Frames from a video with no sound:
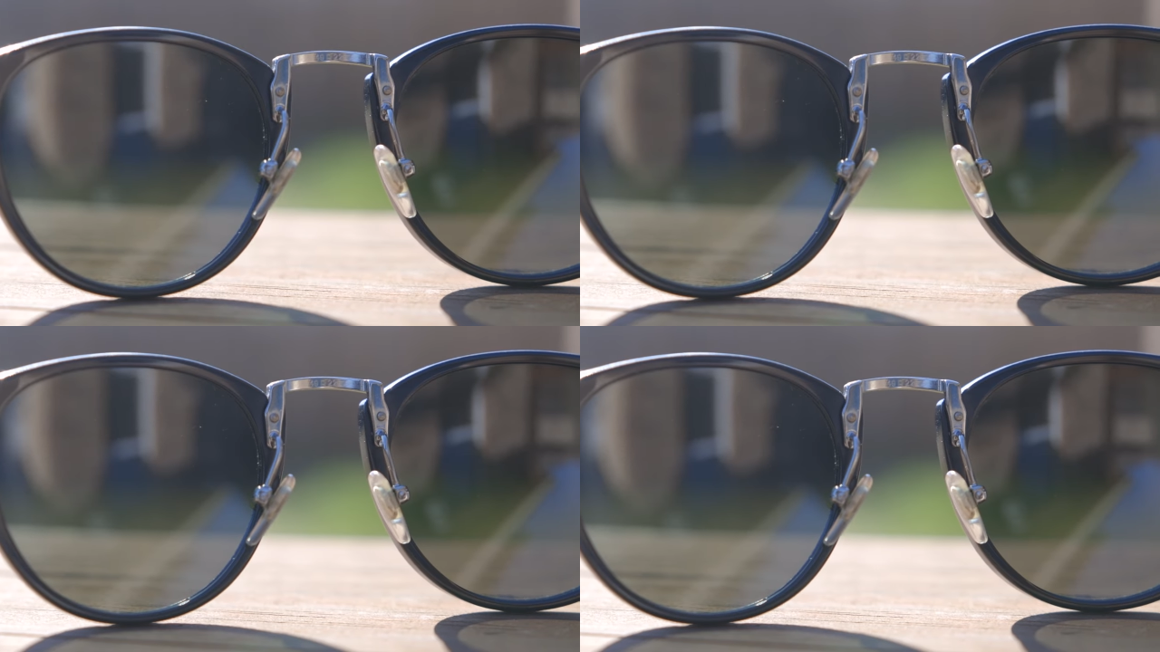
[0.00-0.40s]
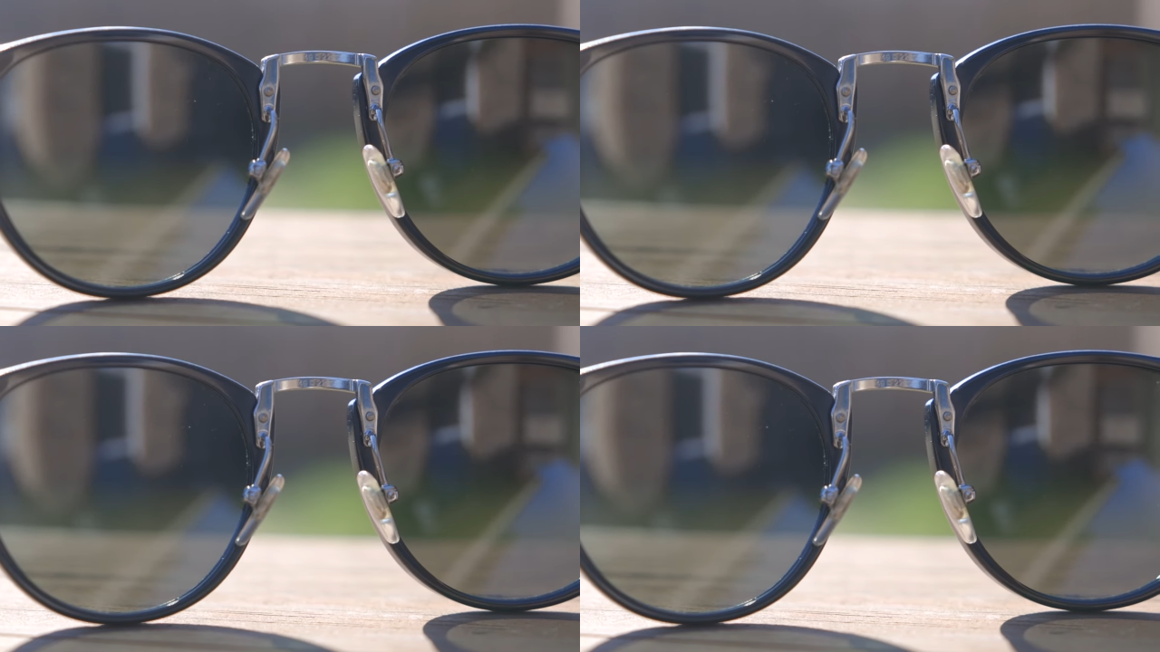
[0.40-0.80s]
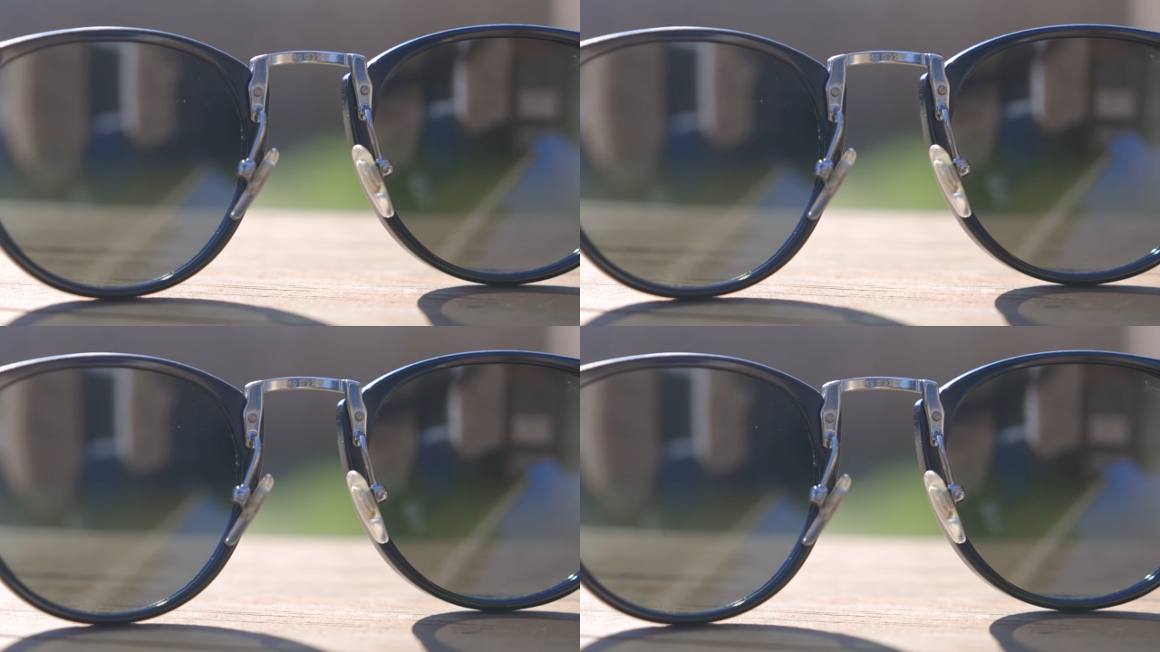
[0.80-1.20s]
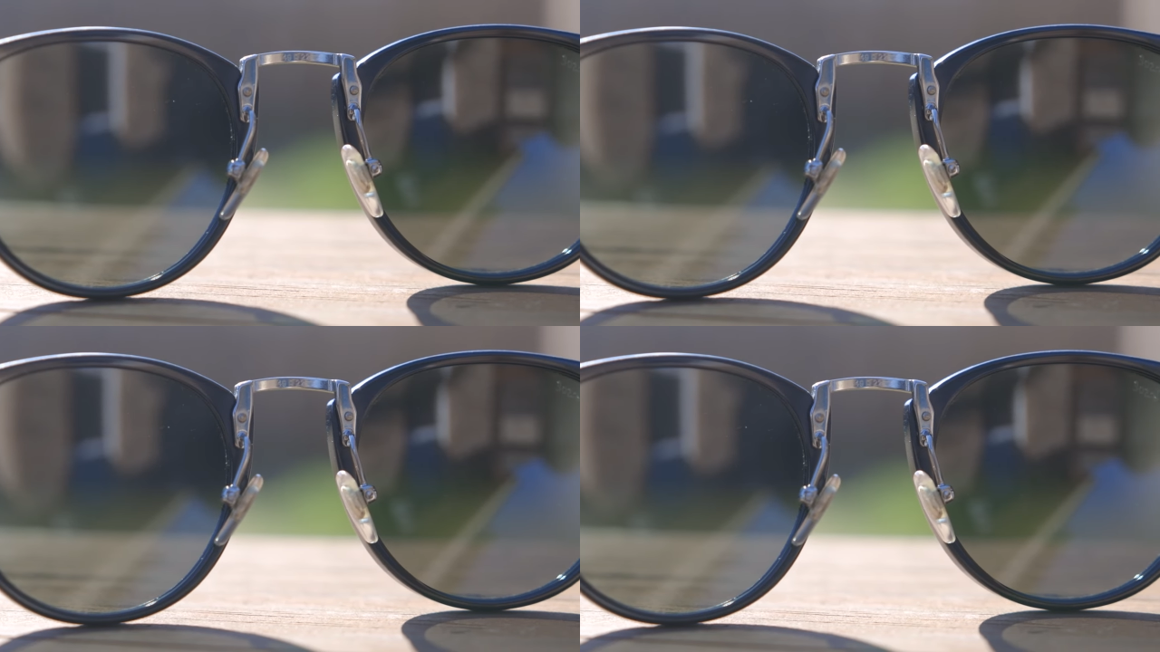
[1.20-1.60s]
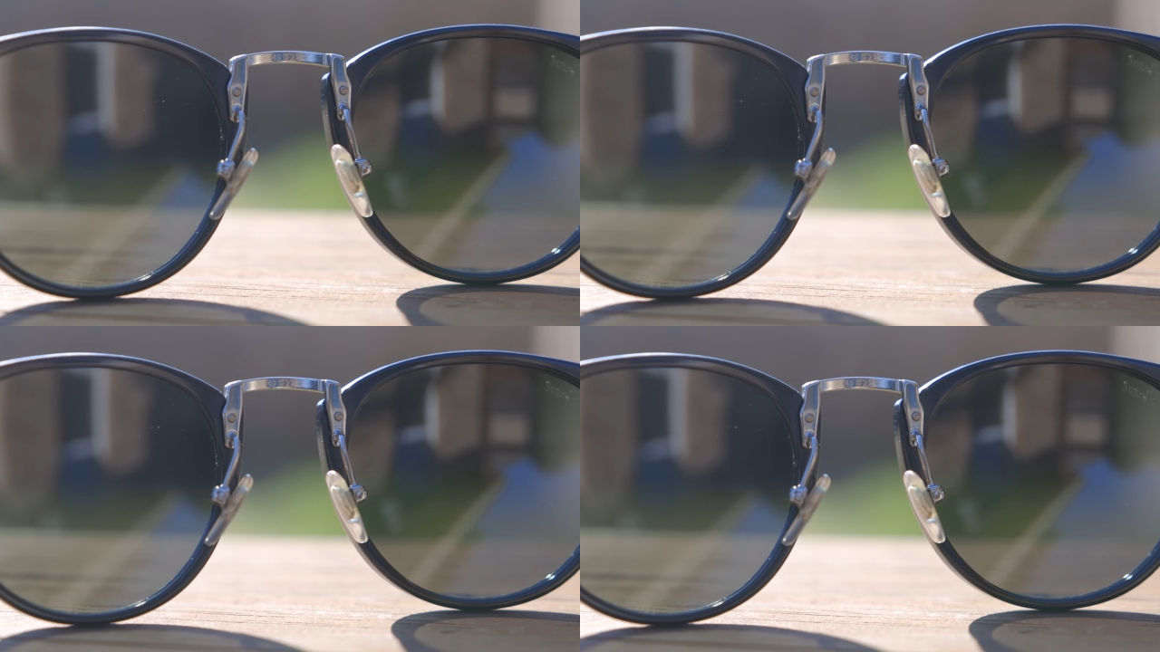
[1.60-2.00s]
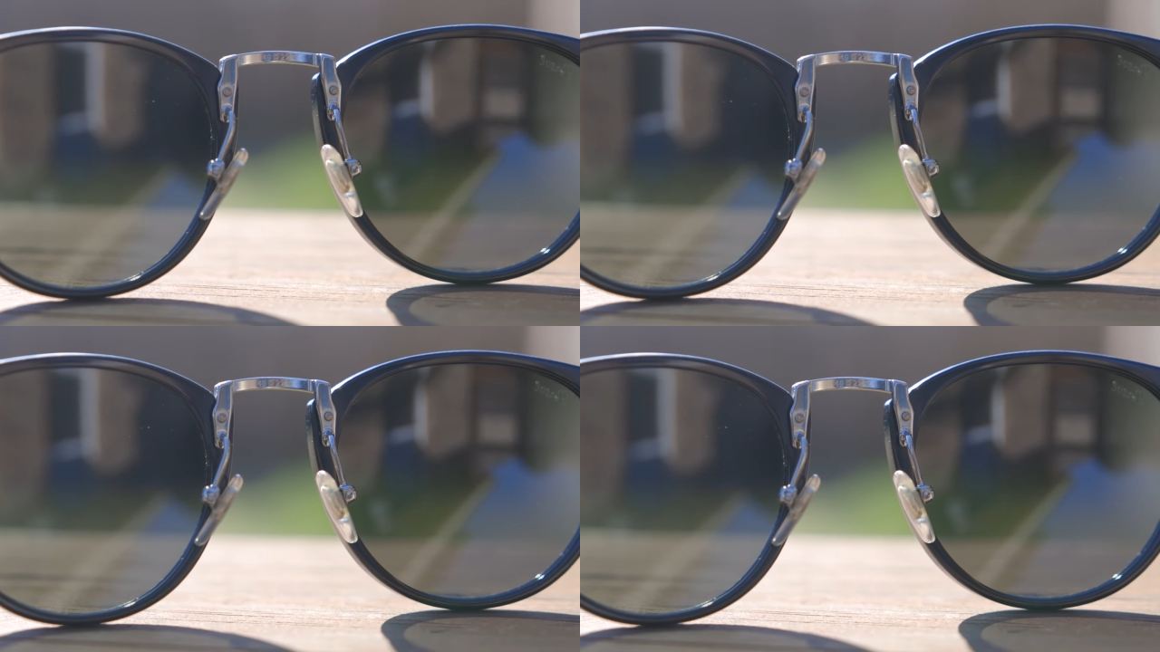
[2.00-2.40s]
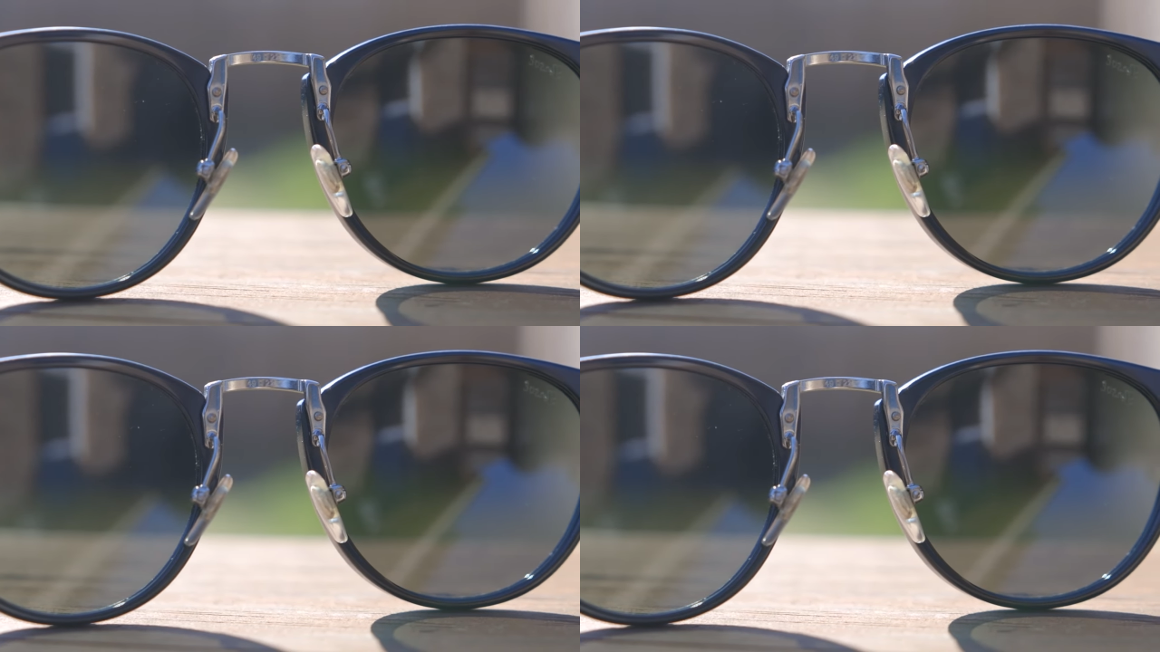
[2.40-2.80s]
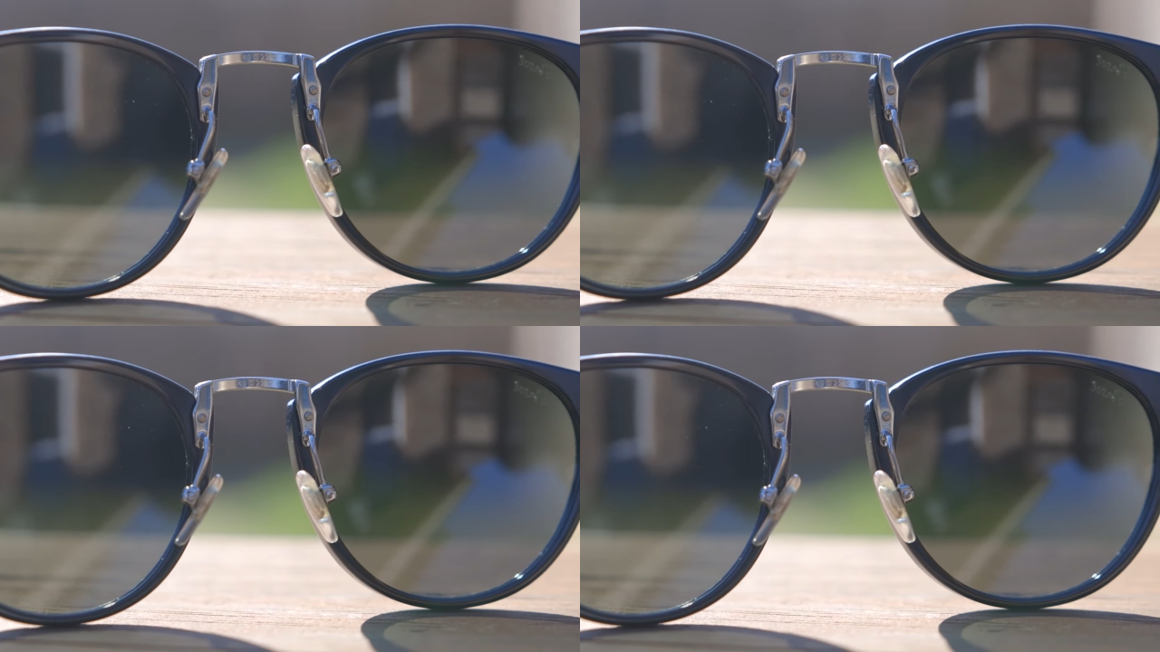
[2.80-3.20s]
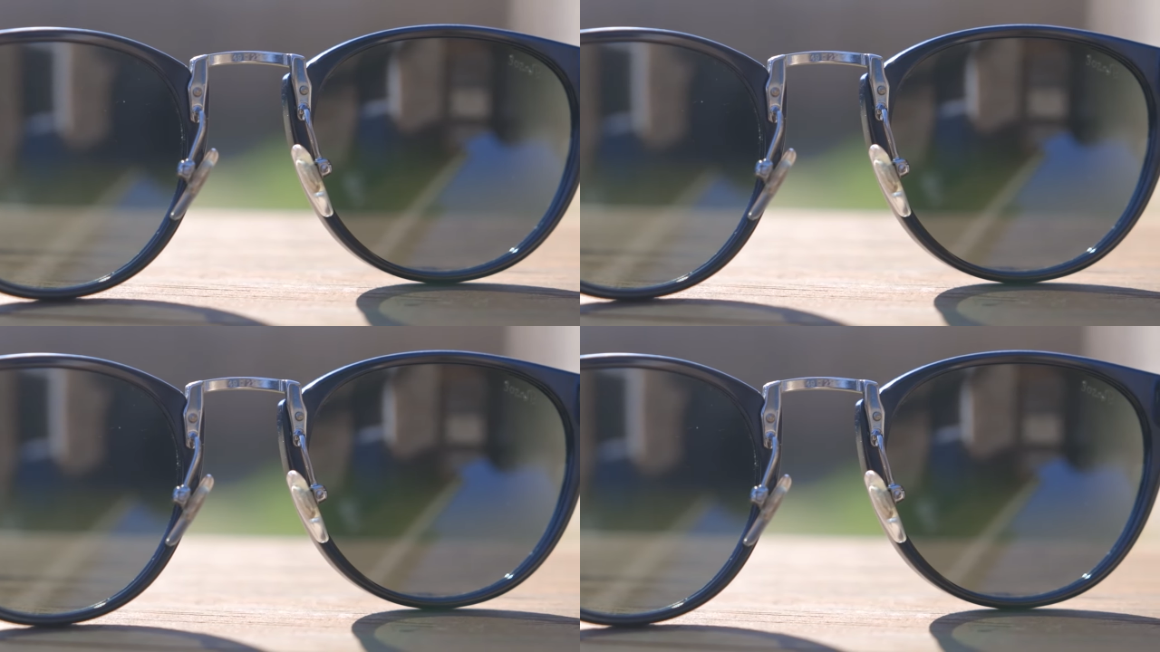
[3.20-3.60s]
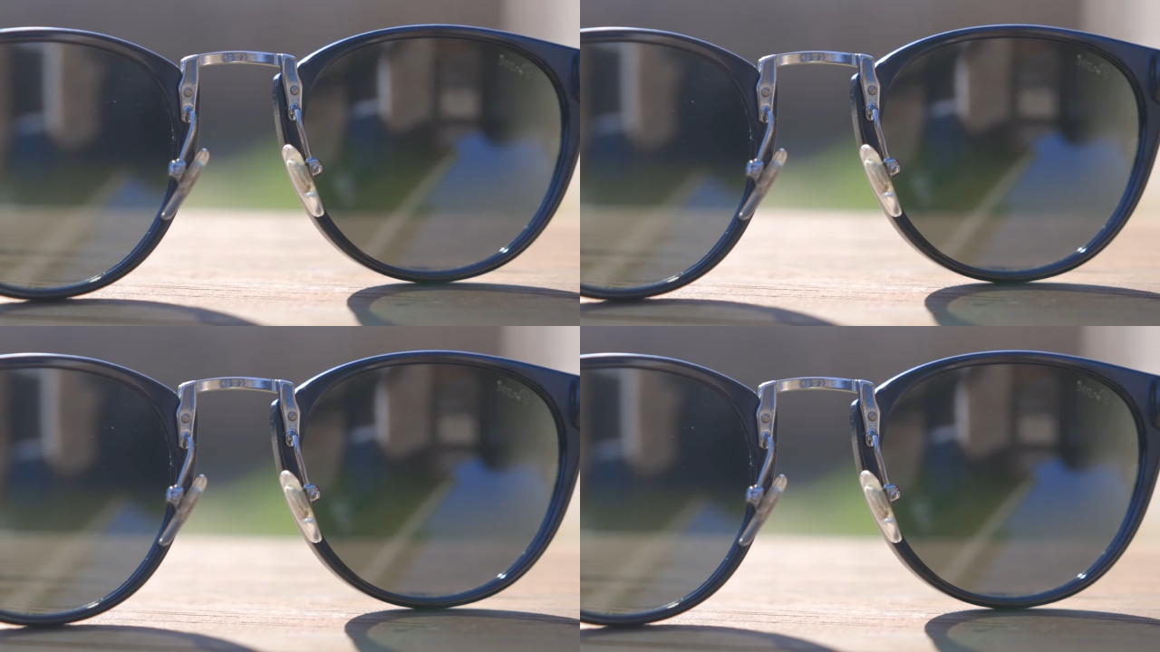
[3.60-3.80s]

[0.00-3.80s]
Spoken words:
[unreadable: no face in view]